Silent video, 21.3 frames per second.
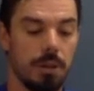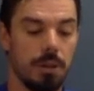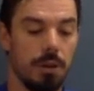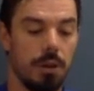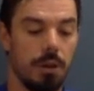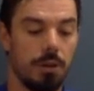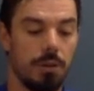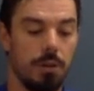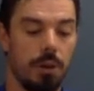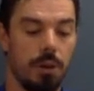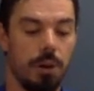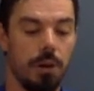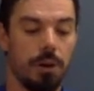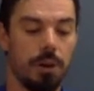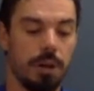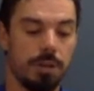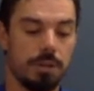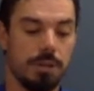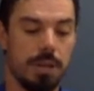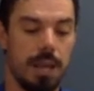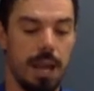on the heart
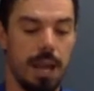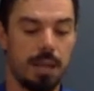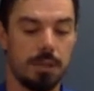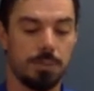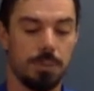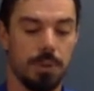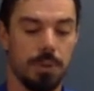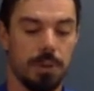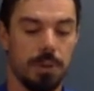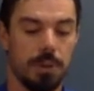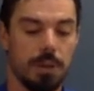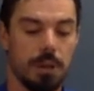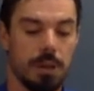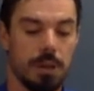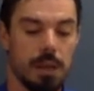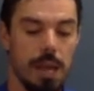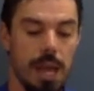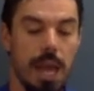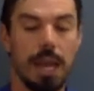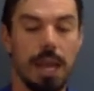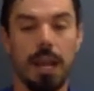as aspirin.
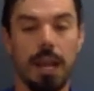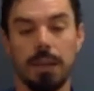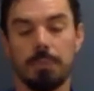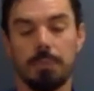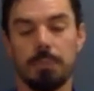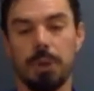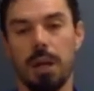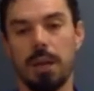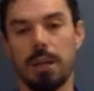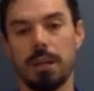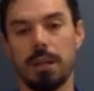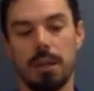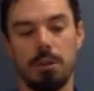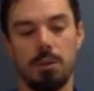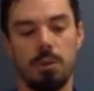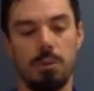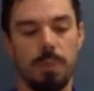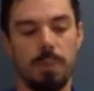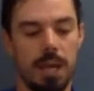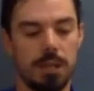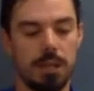And I probably got to
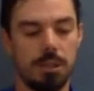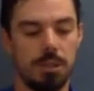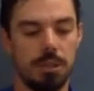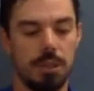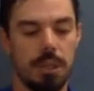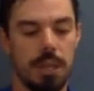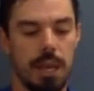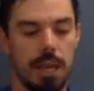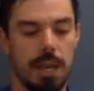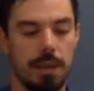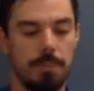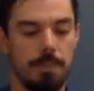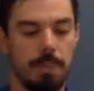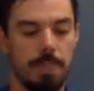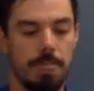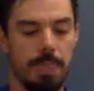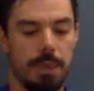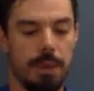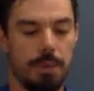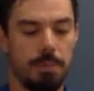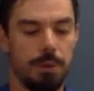imagine that
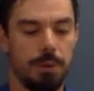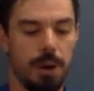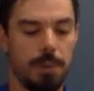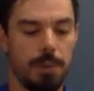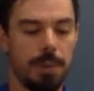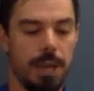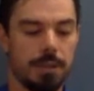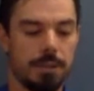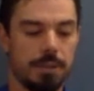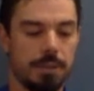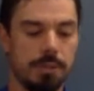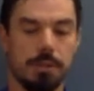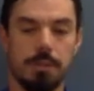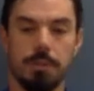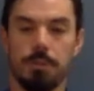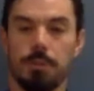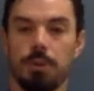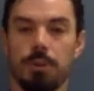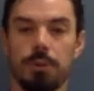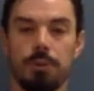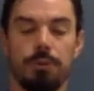it probably has a
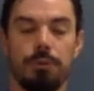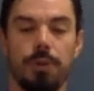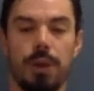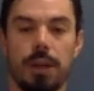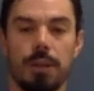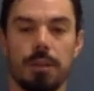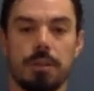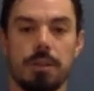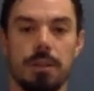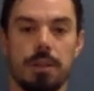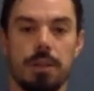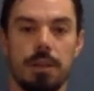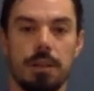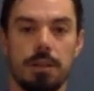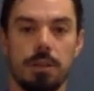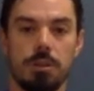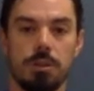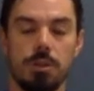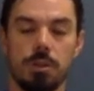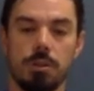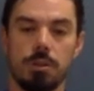similar effect
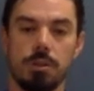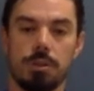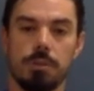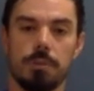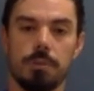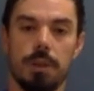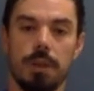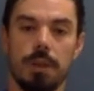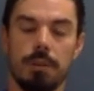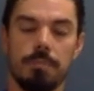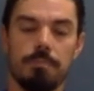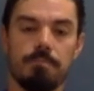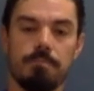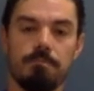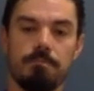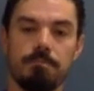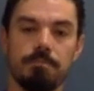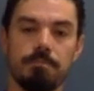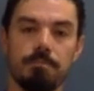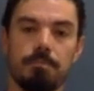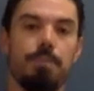in just like
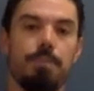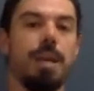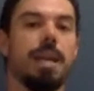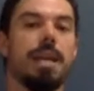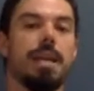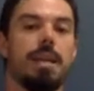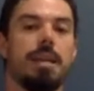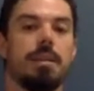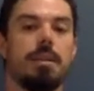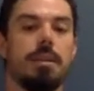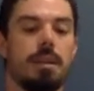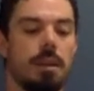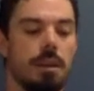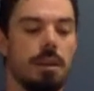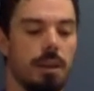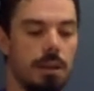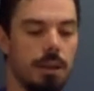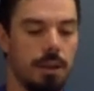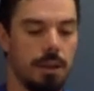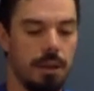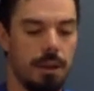pain
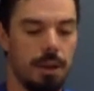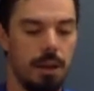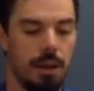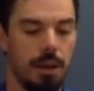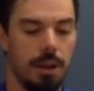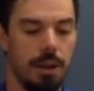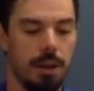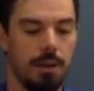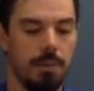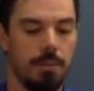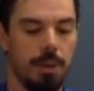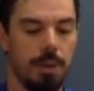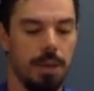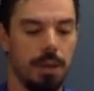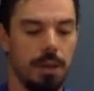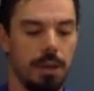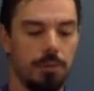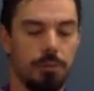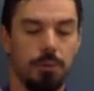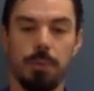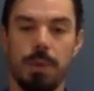
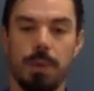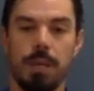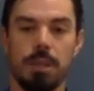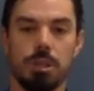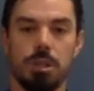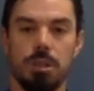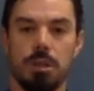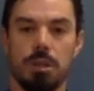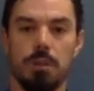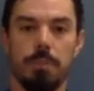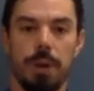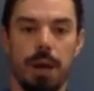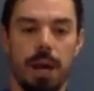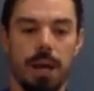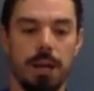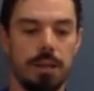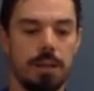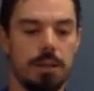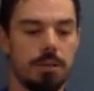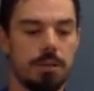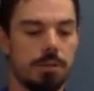and inflammation in the
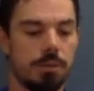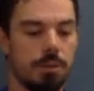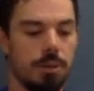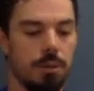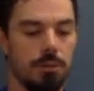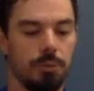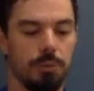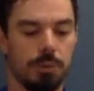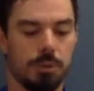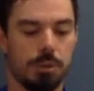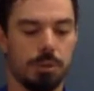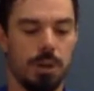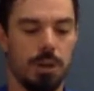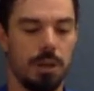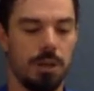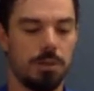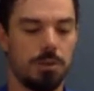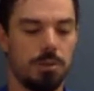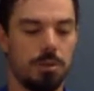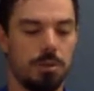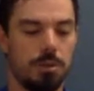body. So if we're
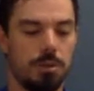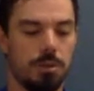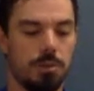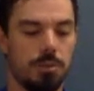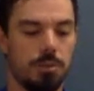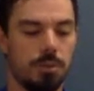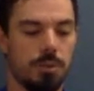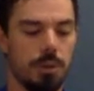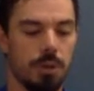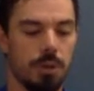trying to